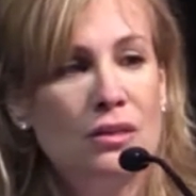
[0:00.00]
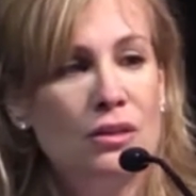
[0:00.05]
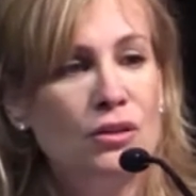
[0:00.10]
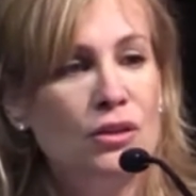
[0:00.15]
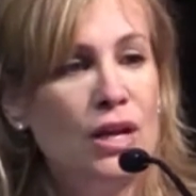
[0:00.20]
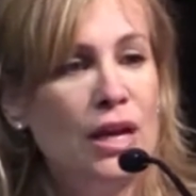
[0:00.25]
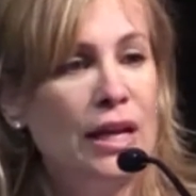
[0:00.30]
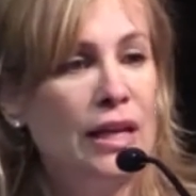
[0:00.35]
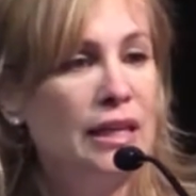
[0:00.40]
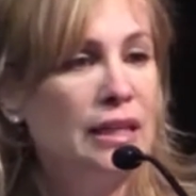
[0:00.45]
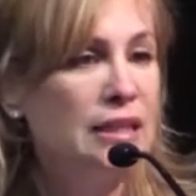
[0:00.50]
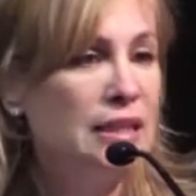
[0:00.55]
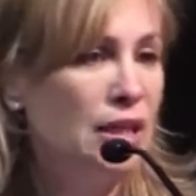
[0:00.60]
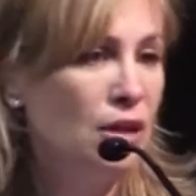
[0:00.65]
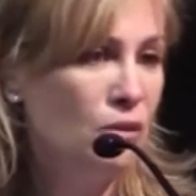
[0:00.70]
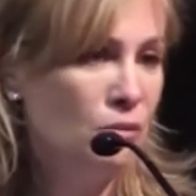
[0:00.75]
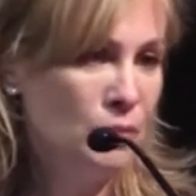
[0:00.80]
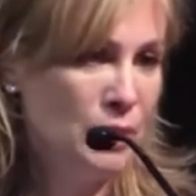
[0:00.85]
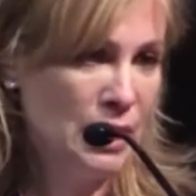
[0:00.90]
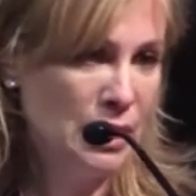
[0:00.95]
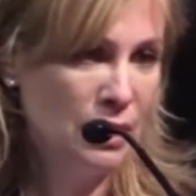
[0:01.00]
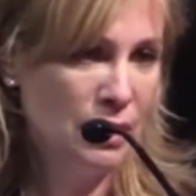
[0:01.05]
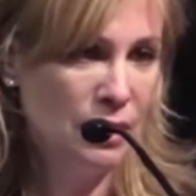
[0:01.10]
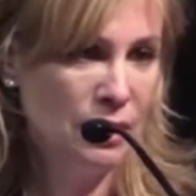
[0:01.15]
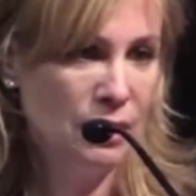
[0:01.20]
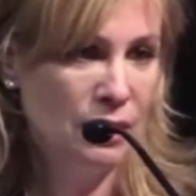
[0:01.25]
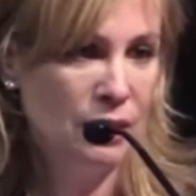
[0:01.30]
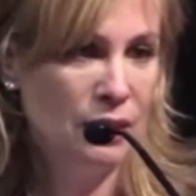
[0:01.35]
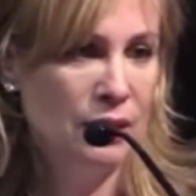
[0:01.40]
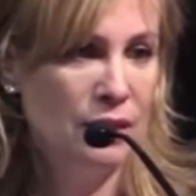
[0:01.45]
They're not going to tell
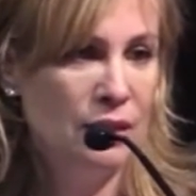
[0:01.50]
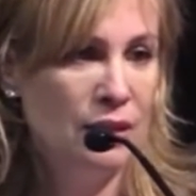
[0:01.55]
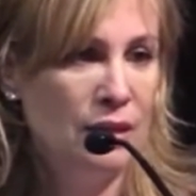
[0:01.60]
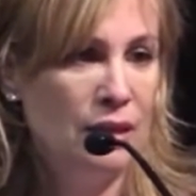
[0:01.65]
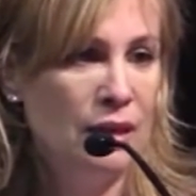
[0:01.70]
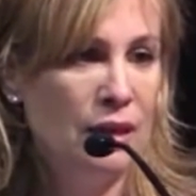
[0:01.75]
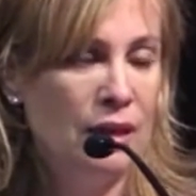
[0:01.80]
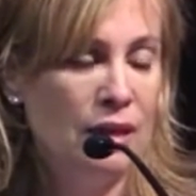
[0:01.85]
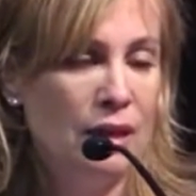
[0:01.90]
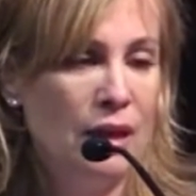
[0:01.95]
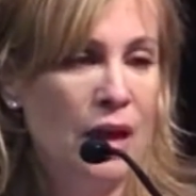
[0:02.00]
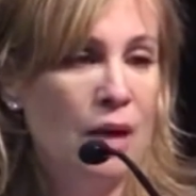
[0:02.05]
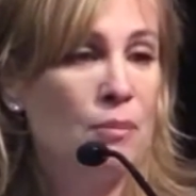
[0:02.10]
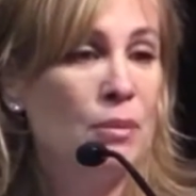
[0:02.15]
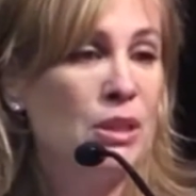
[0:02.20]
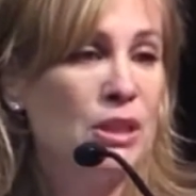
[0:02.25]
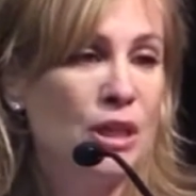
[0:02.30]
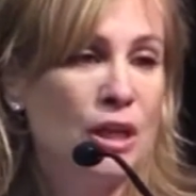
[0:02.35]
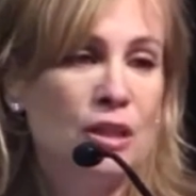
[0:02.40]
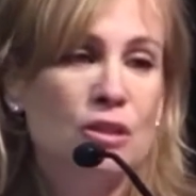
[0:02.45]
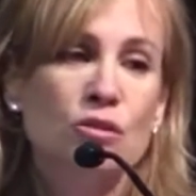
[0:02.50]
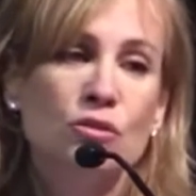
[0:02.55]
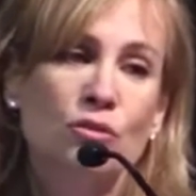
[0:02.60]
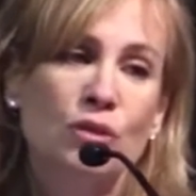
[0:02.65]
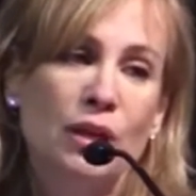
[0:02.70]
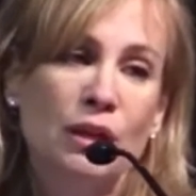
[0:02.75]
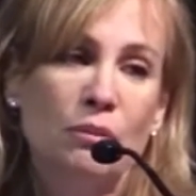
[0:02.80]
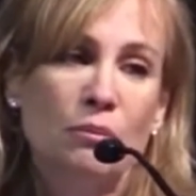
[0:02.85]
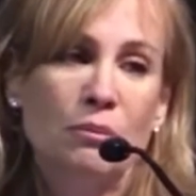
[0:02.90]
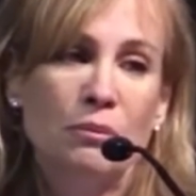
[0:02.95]
me how much ice
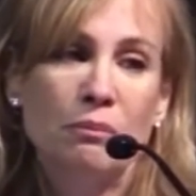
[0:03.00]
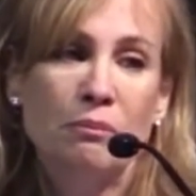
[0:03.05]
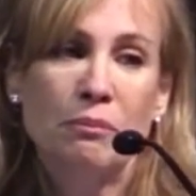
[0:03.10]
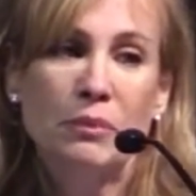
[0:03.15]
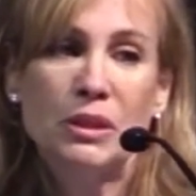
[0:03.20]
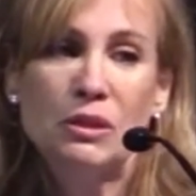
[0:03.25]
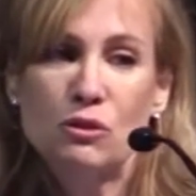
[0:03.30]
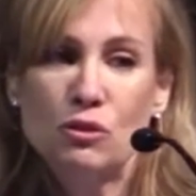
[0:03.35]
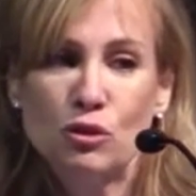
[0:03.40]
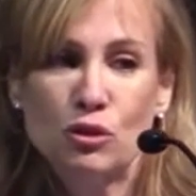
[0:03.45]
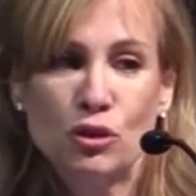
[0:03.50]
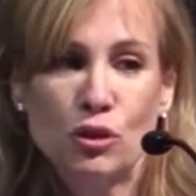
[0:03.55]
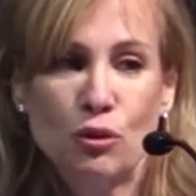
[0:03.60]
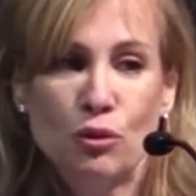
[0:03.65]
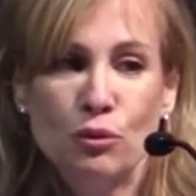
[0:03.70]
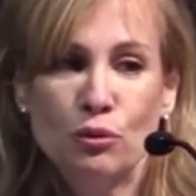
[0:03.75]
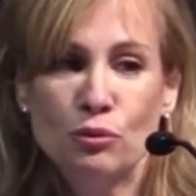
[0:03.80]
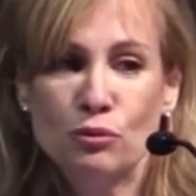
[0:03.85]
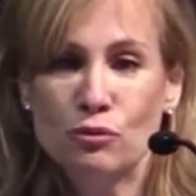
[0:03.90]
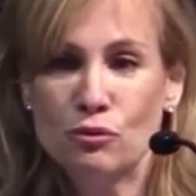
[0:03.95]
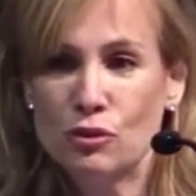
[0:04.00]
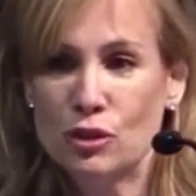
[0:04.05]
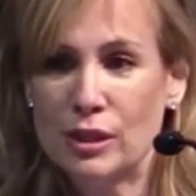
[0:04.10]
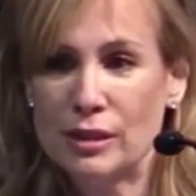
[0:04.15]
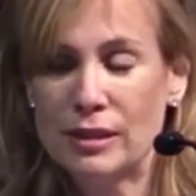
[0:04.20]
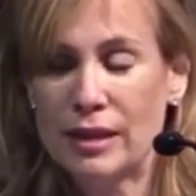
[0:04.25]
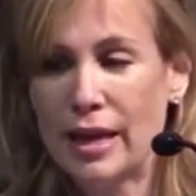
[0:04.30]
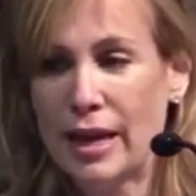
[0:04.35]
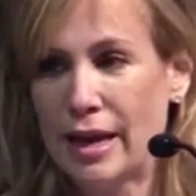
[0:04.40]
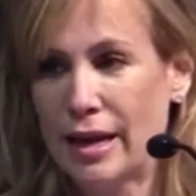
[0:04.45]
cream Mr. Jones
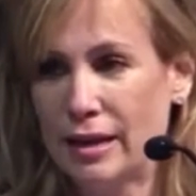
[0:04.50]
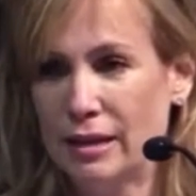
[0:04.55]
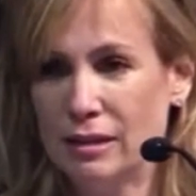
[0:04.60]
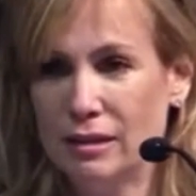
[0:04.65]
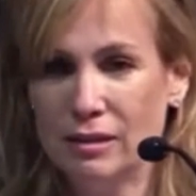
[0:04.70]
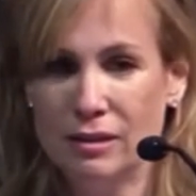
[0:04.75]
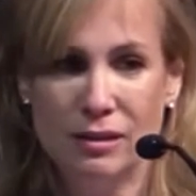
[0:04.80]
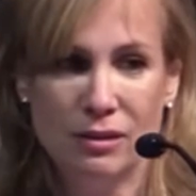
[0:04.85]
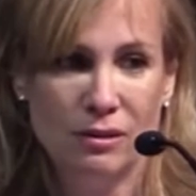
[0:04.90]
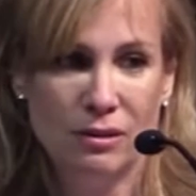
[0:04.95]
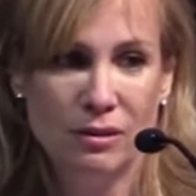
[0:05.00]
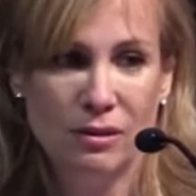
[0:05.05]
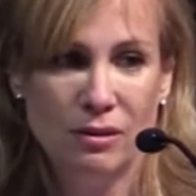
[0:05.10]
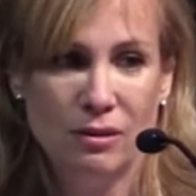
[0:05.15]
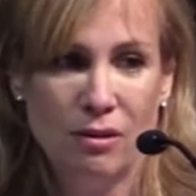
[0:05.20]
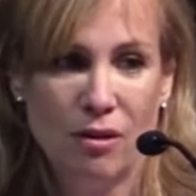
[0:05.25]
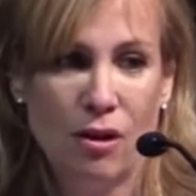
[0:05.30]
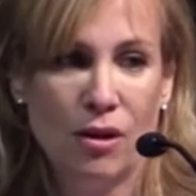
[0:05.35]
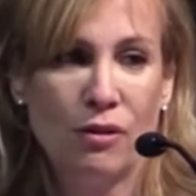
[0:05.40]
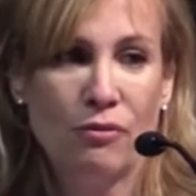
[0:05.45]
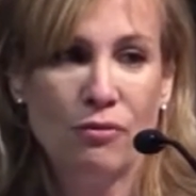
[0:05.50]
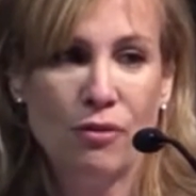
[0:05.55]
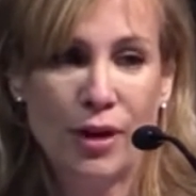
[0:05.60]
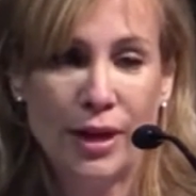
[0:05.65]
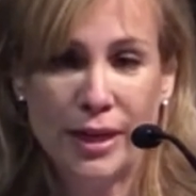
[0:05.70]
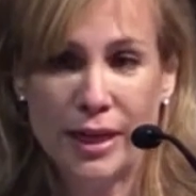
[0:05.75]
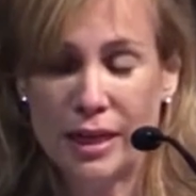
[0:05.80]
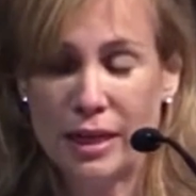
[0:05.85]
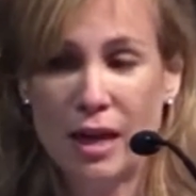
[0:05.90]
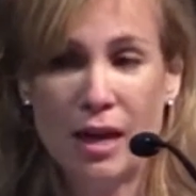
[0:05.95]
has had on a
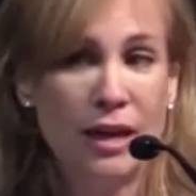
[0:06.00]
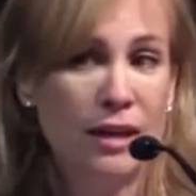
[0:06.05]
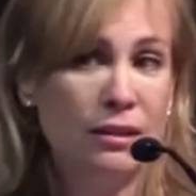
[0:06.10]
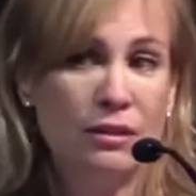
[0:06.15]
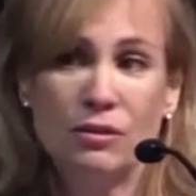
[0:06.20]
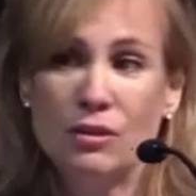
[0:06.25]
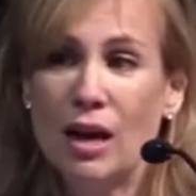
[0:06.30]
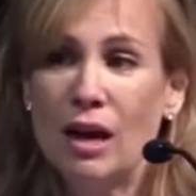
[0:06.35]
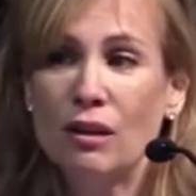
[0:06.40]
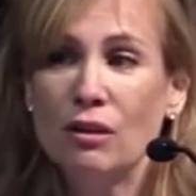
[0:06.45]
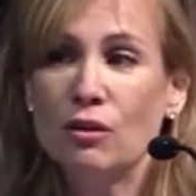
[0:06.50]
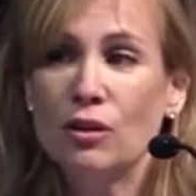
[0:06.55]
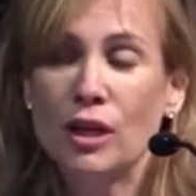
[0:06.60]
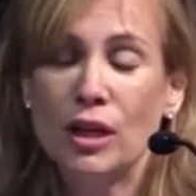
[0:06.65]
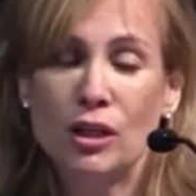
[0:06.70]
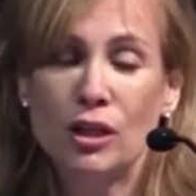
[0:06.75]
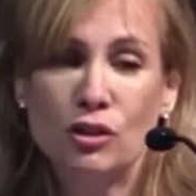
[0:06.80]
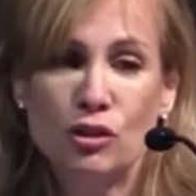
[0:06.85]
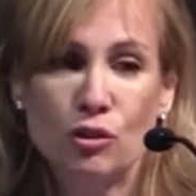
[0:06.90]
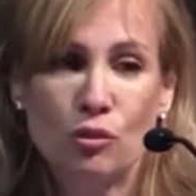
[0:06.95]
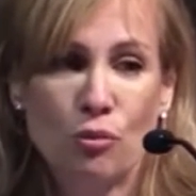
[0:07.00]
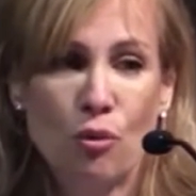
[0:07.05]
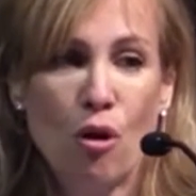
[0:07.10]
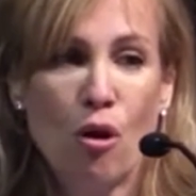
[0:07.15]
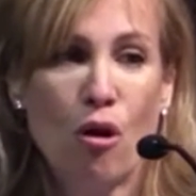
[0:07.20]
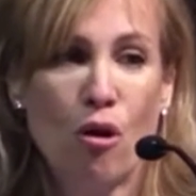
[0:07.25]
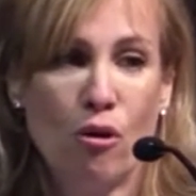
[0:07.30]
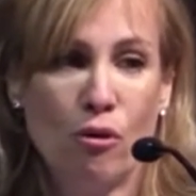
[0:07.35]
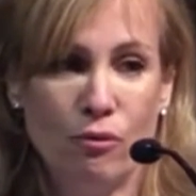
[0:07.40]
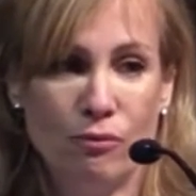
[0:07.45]
Friday night. They're not looking at your
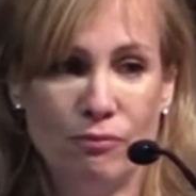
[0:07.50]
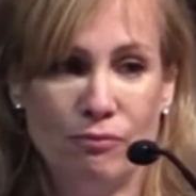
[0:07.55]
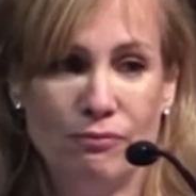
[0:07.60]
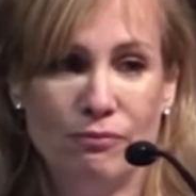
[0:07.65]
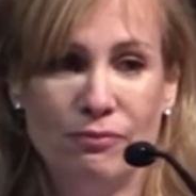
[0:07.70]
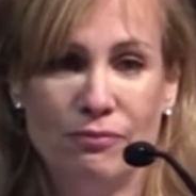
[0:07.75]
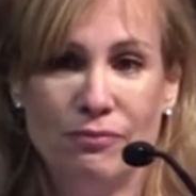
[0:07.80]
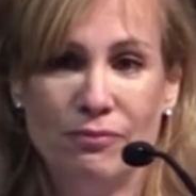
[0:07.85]
wall.